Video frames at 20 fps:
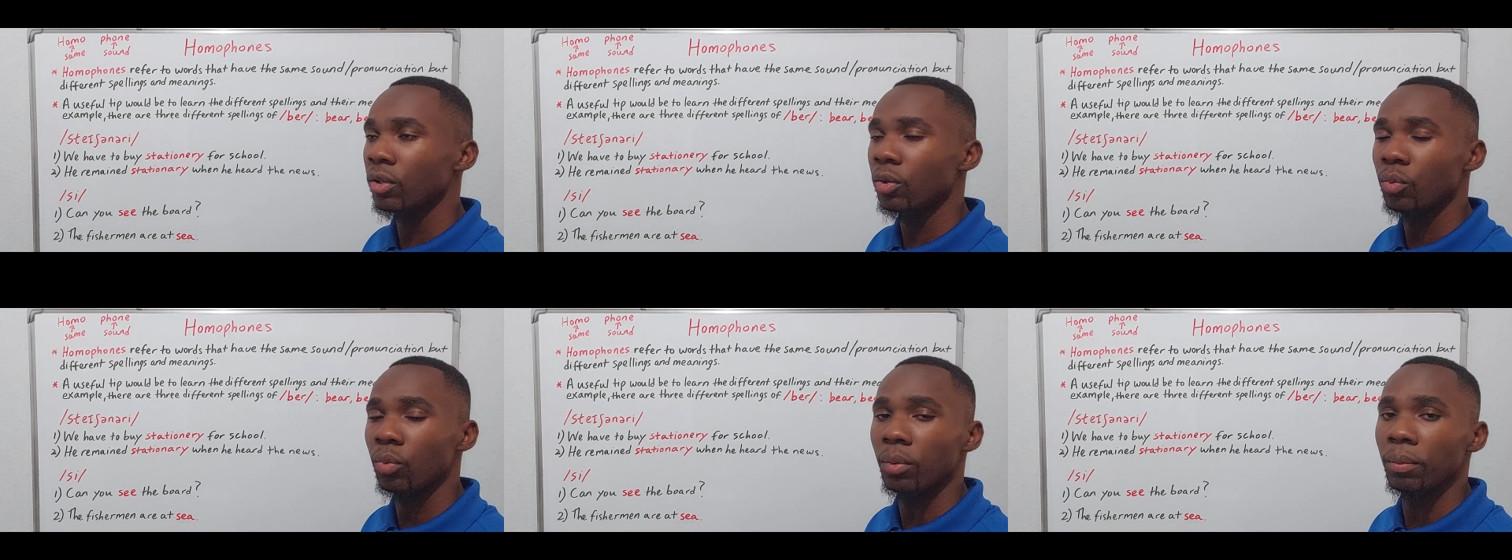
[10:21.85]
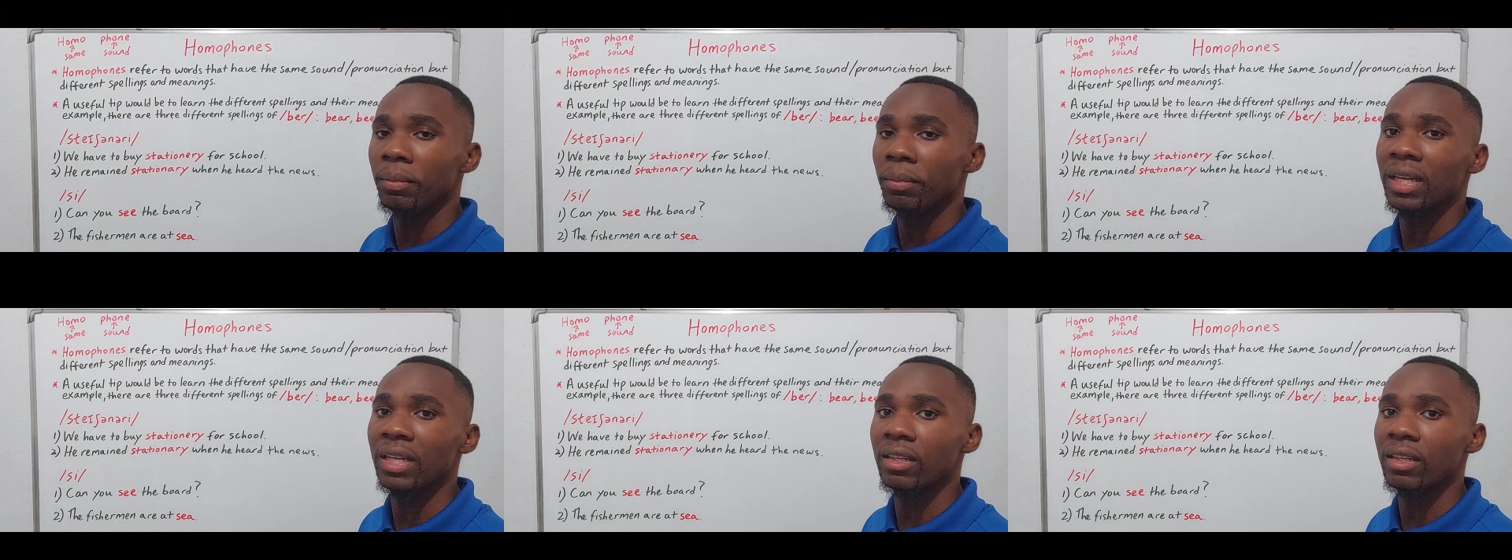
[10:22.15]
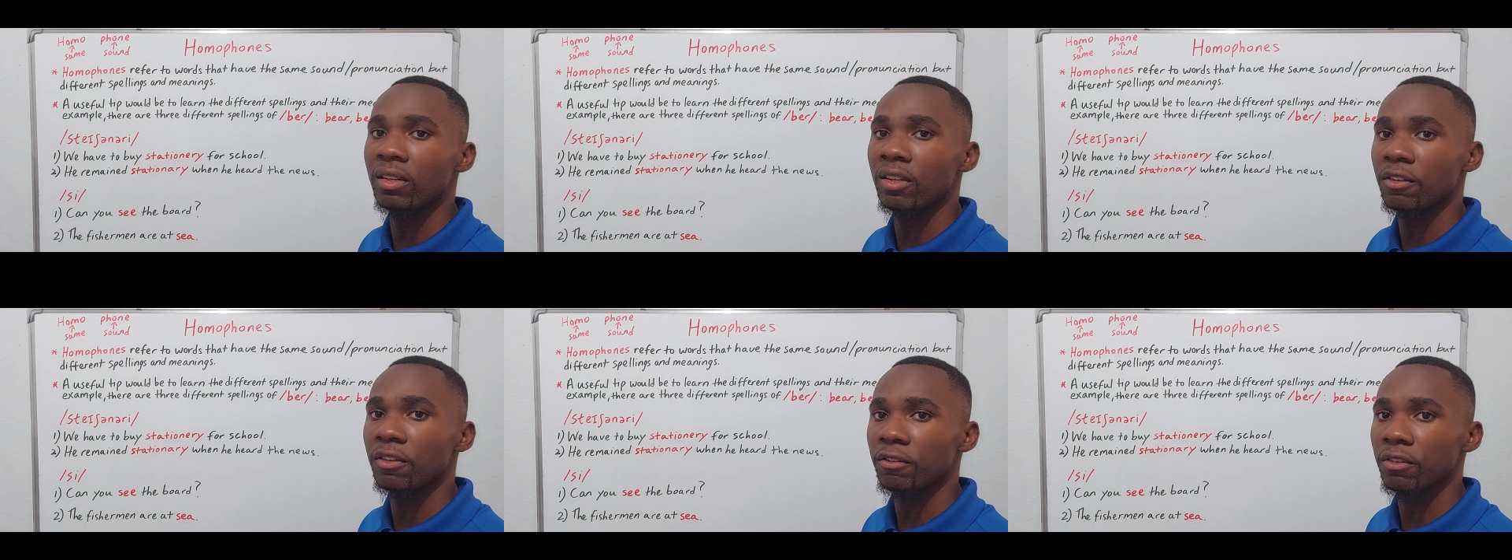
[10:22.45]
will make the
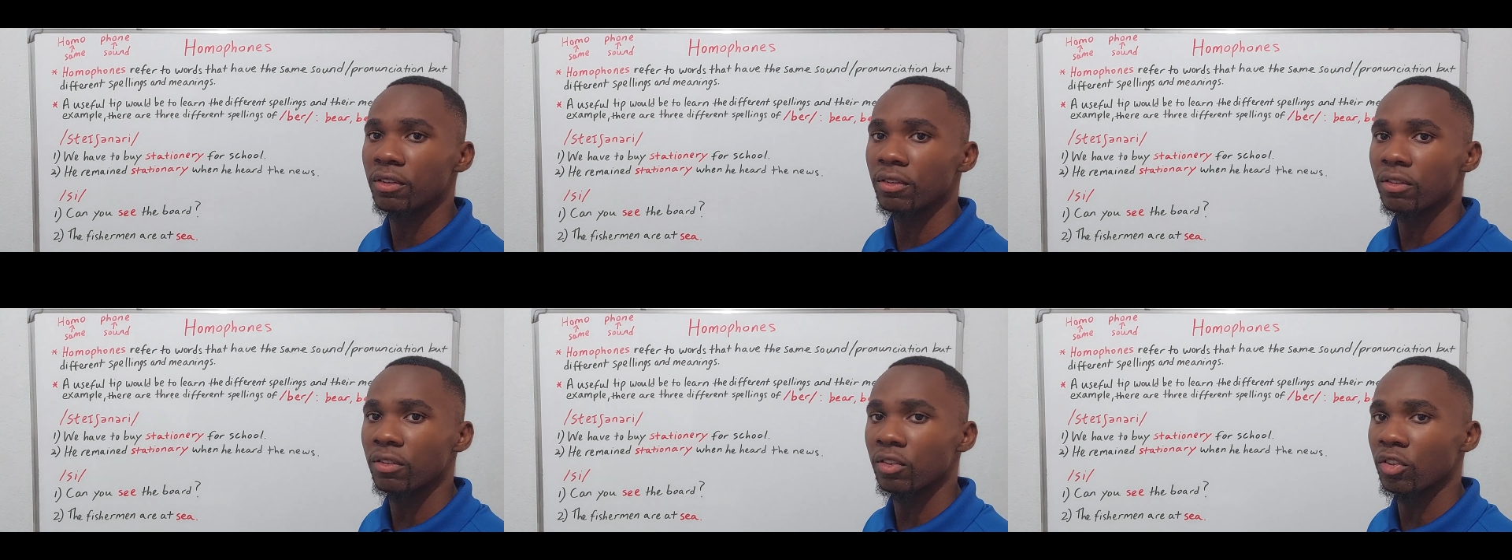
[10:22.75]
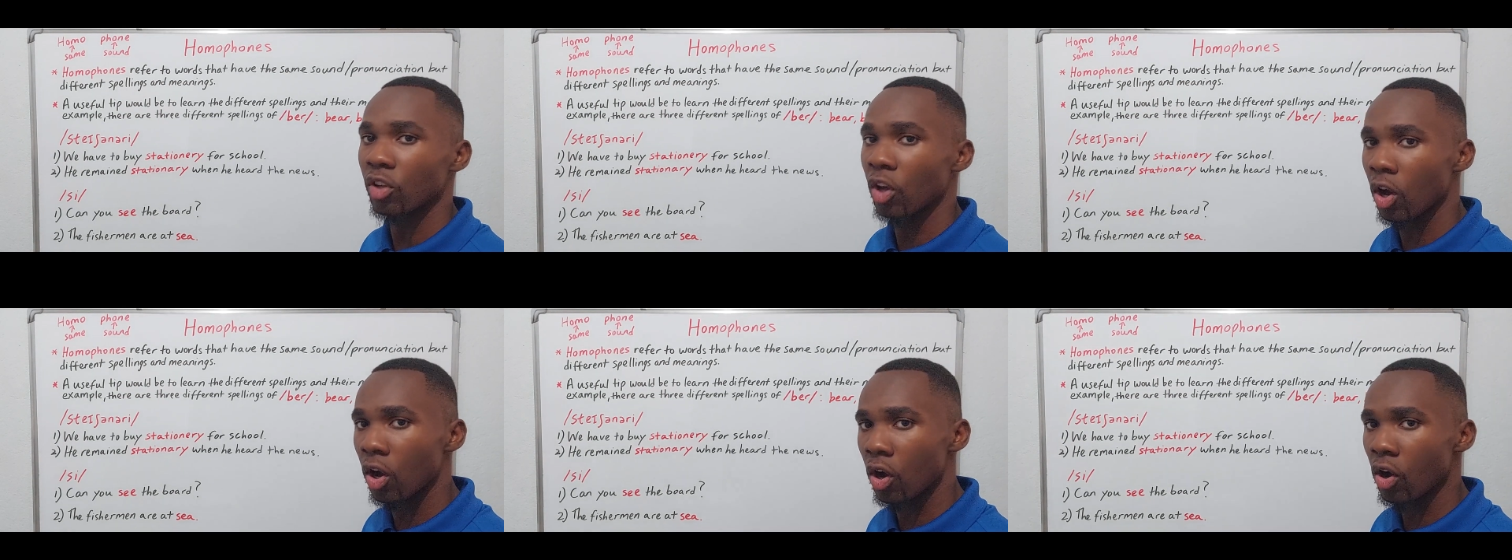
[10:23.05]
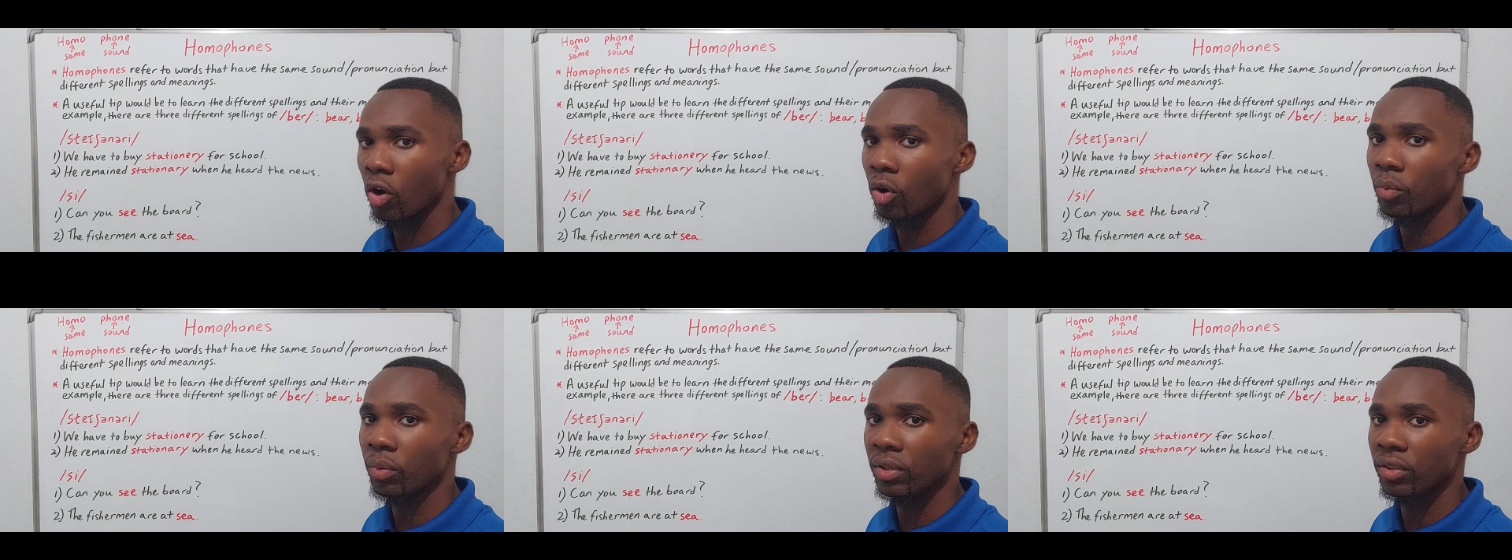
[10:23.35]
difference. Not
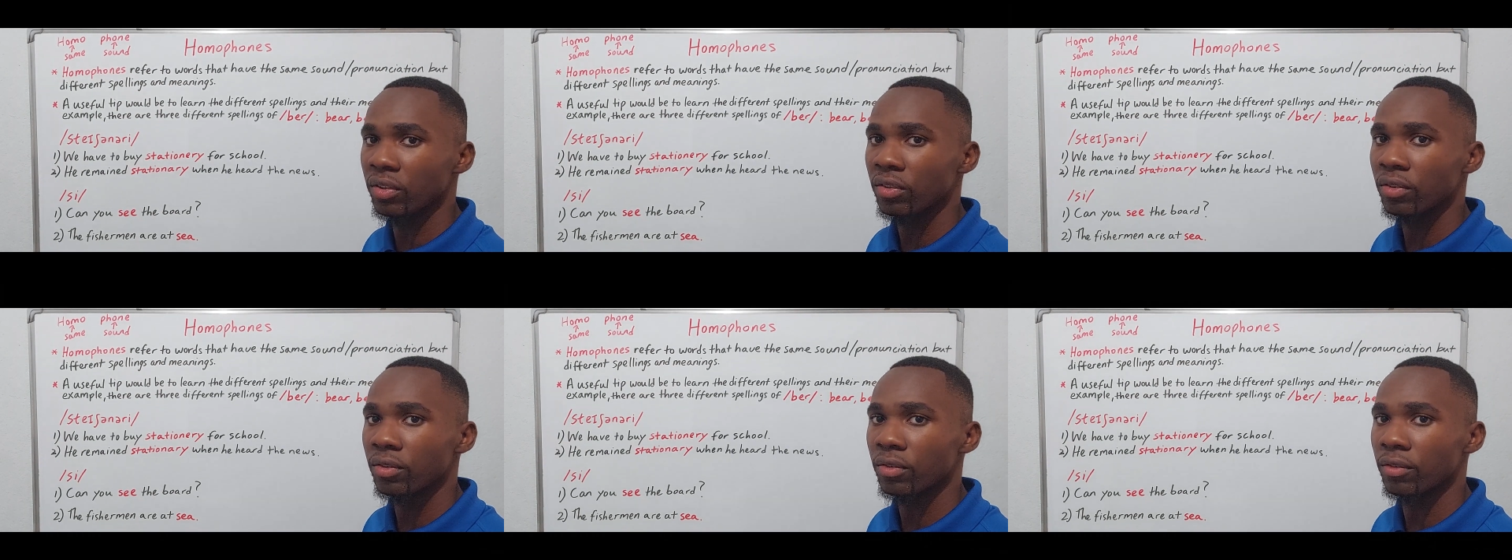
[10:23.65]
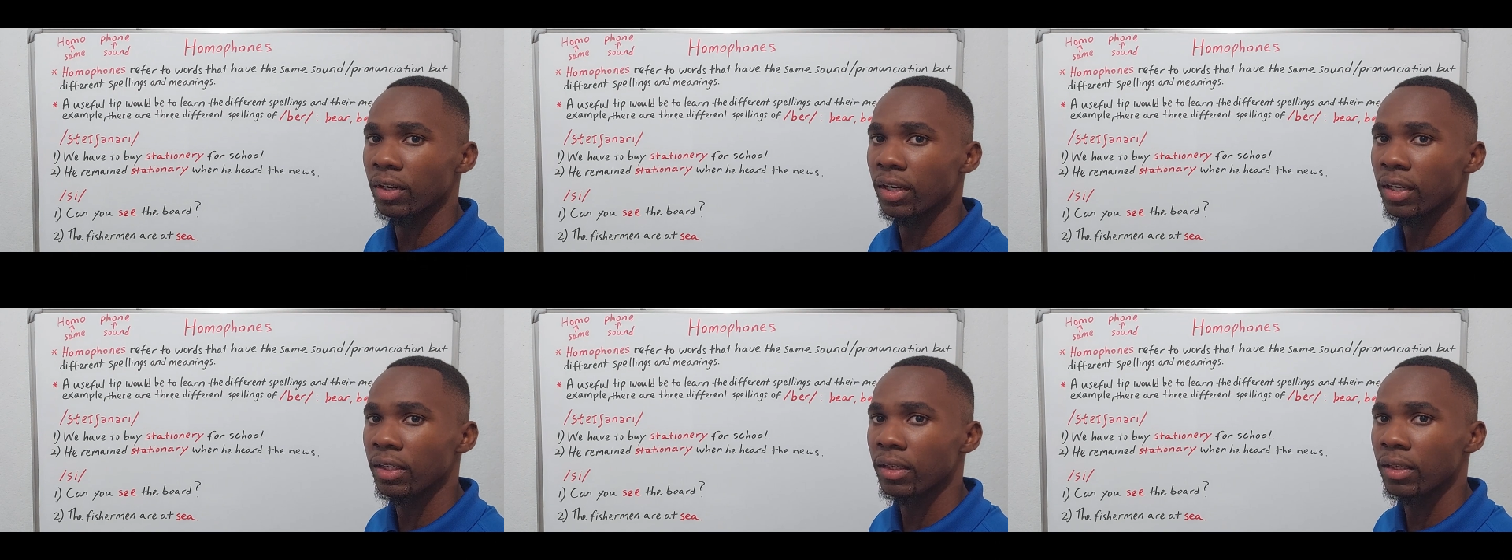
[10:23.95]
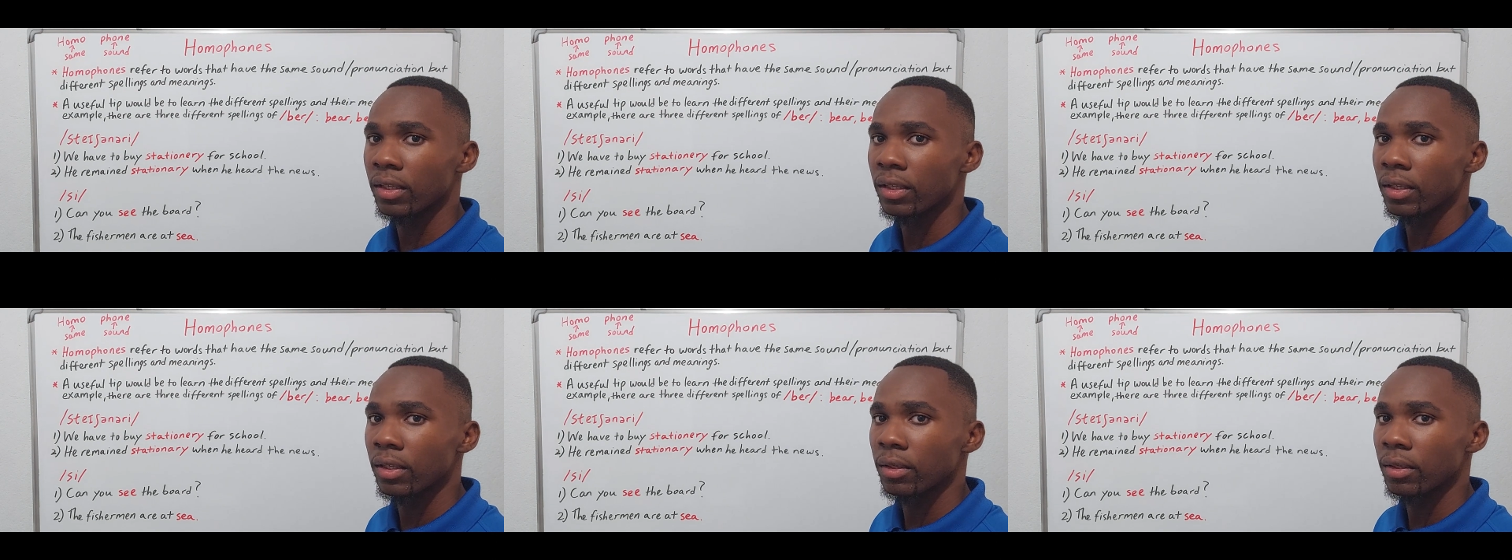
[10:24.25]
always, right?